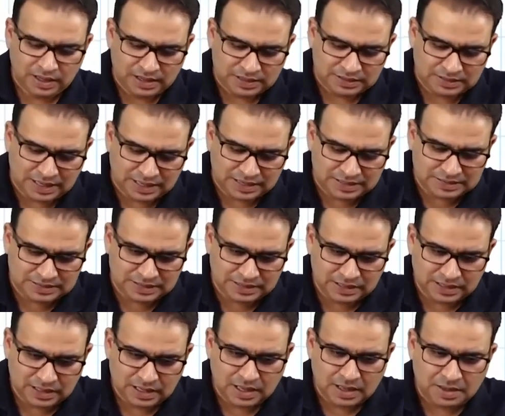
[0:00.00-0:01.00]
That is
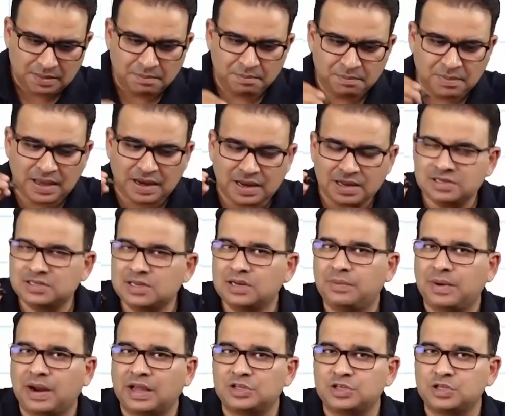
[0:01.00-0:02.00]
the meningeal
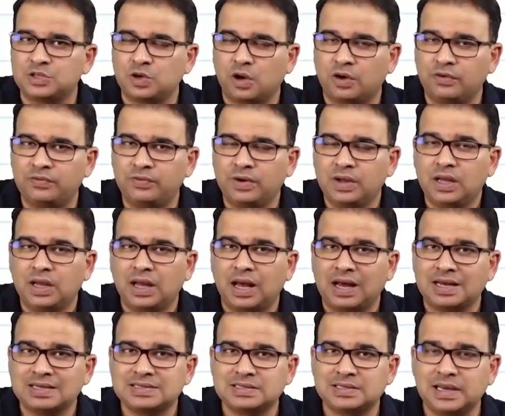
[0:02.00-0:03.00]
branches of
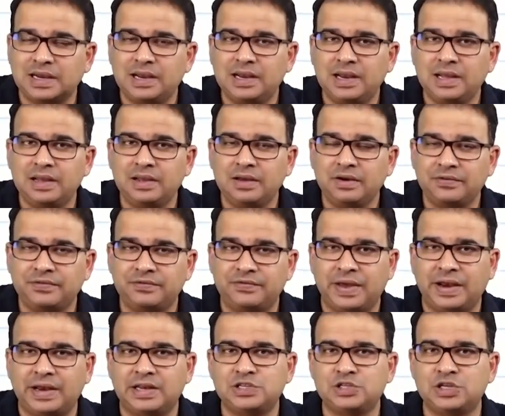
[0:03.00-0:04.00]
ascending
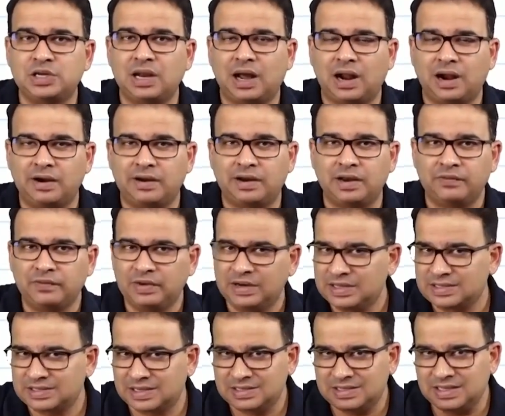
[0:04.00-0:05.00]
pharyngeal artery. We'll
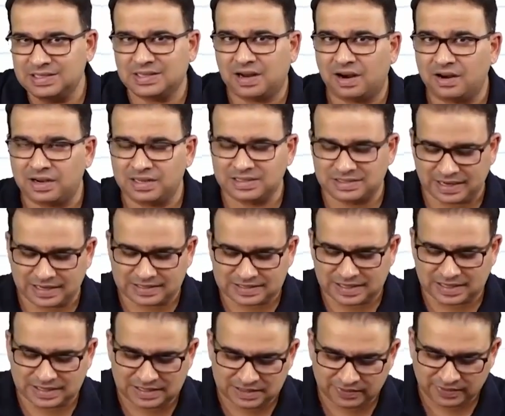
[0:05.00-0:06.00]
discuss these arteries next.
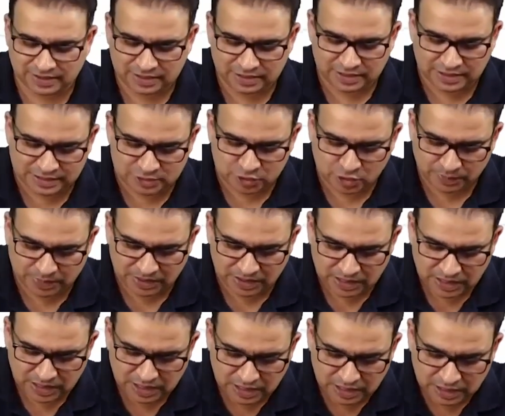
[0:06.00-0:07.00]
That is our next topic.
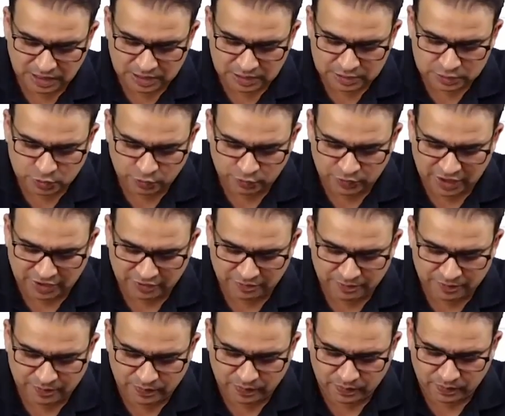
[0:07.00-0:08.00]
So we have
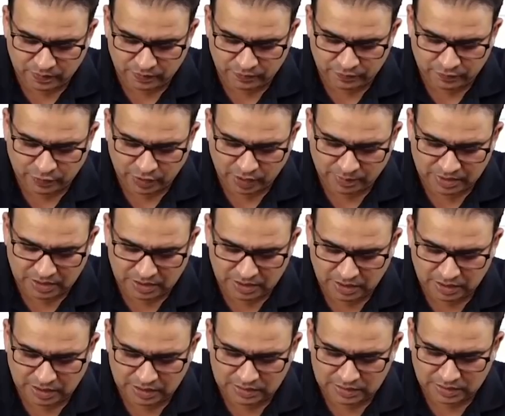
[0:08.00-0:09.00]
foramen
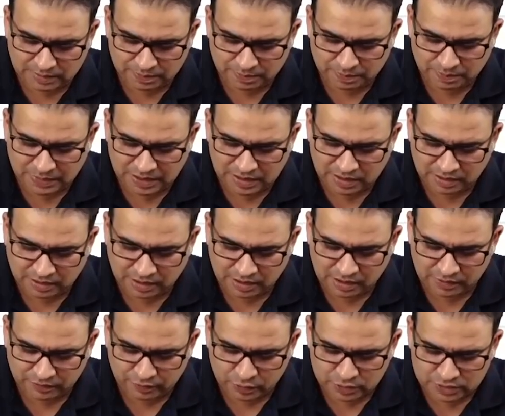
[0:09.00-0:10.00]
in the middle
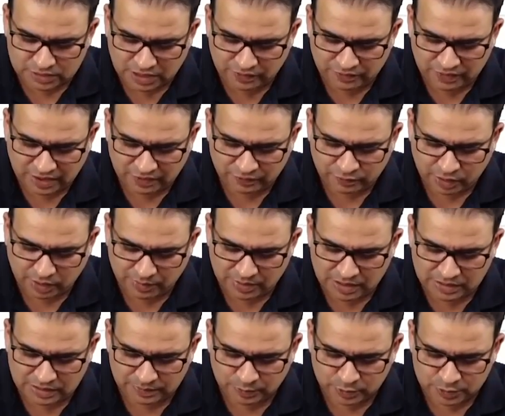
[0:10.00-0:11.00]
cranial fossa, we have foramen
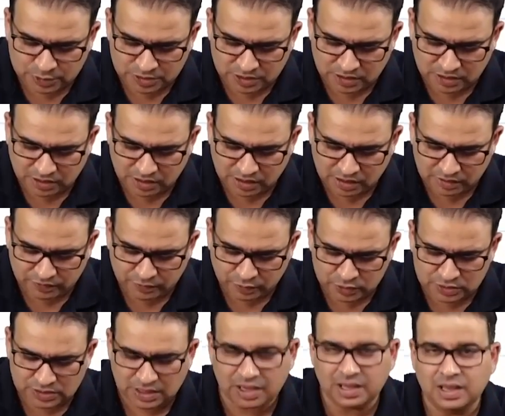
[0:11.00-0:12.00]
in the posterior cranial
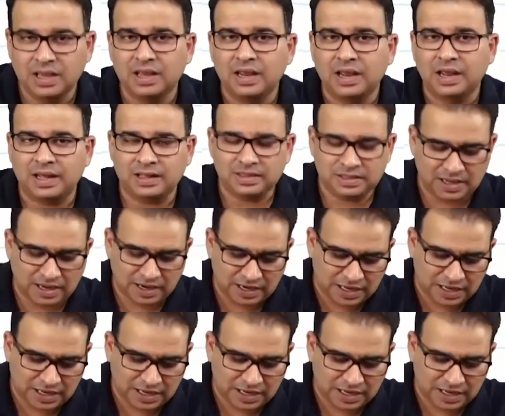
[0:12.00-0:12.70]
fossa, and they are